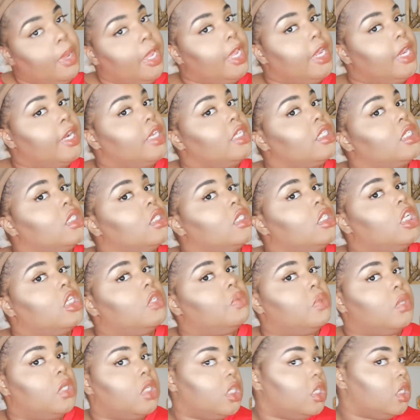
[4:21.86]
my hair is in
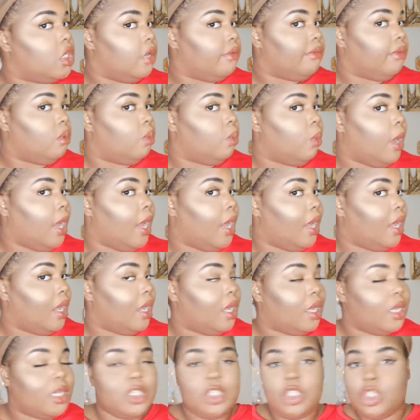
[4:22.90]
desperate need of a
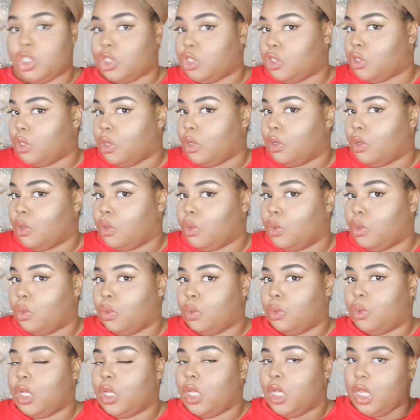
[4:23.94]
wash, so
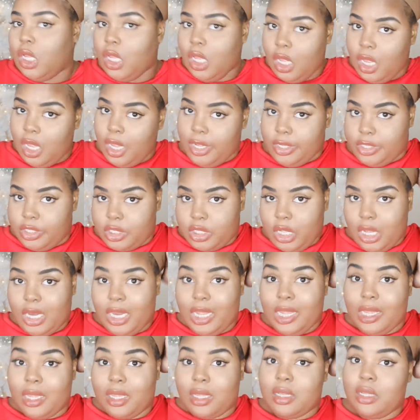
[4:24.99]
I just got
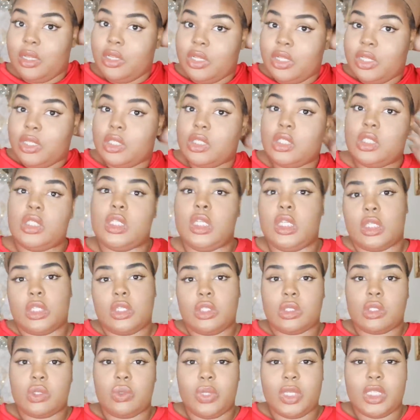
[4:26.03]
like
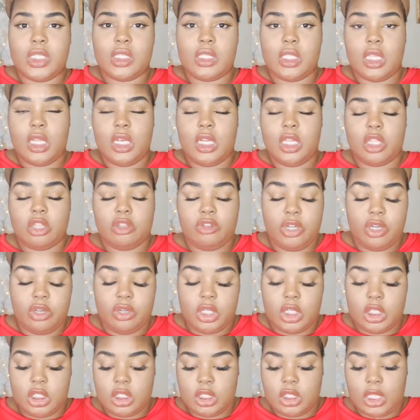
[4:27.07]
6 twists in it, 3
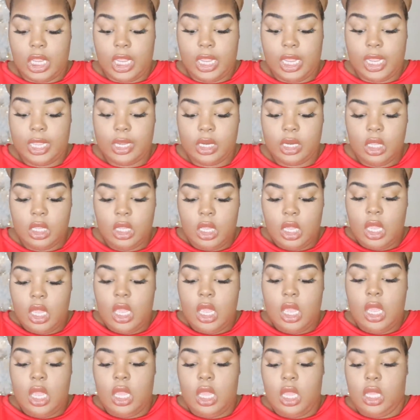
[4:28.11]
on each side,
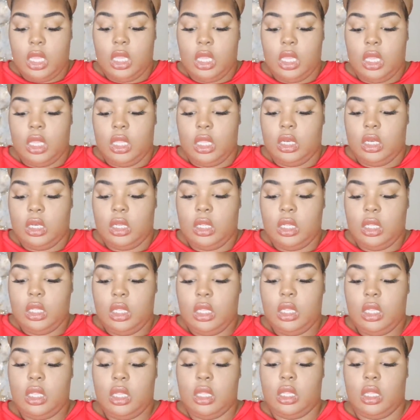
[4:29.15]
and
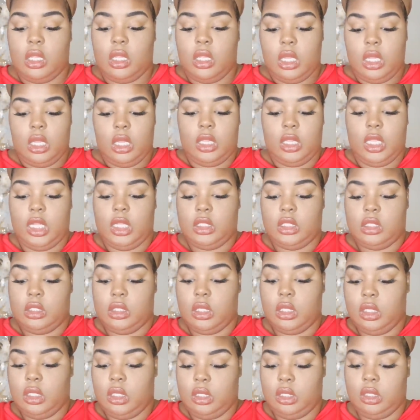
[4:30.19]
yeah,
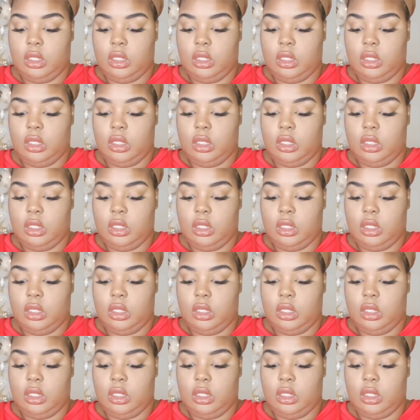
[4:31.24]
that's